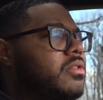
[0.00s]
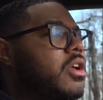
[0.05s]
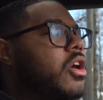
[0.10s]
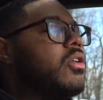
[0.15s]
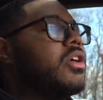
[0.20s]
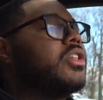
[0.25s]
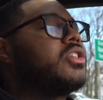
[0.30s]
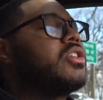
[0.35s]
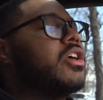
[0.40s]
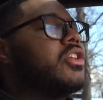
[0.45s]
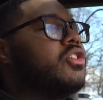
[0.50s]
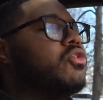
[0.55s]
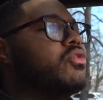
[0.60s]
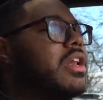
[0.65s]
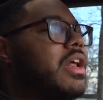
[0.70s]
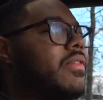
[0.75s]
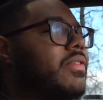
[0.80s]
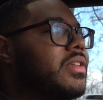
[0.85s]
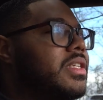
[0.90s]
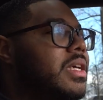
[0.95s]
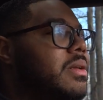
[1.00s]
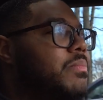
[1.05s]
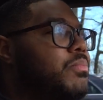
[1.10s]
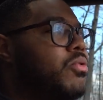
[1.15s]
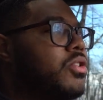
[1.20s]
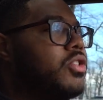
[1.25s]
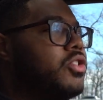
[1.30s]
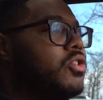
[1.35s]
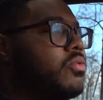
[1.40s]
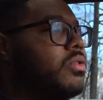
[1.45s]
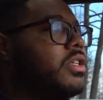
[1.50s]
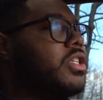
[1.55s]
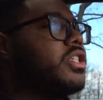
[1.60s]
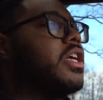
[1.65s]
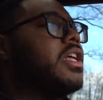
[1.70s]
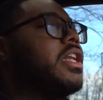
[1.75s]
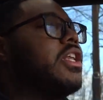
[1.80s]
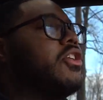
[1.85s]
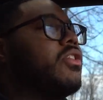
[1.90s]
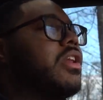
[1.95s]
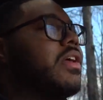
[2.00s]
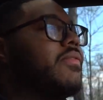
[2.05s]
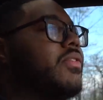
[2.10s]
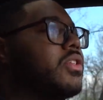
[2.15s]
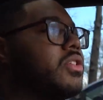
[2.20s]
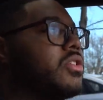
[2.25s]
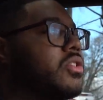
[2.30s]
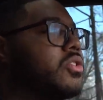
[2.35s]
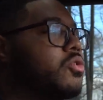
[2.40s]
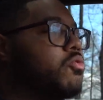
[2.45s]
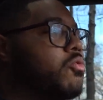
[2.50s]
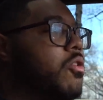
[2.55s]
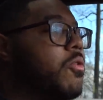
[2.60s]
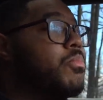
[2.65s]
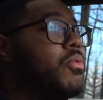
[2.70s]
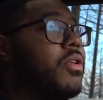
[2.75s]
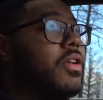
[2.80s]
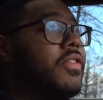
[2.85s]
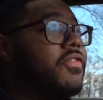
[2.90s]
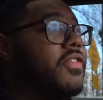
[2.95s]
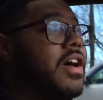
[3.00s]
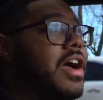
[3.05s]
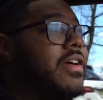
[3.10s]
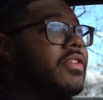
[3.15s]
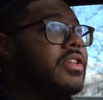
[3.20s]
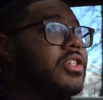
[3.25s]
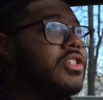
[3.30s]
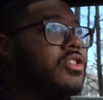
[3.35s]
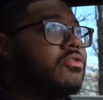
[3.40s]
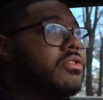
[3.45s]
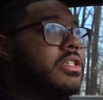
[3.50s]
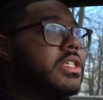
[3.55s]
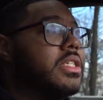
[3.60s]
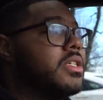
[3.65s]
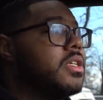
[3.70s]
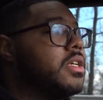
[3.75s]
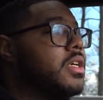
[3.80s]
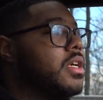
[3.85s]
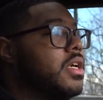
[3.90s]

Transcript: no, you can have a 10.2 inch and then you can have a 12.5 inch screen.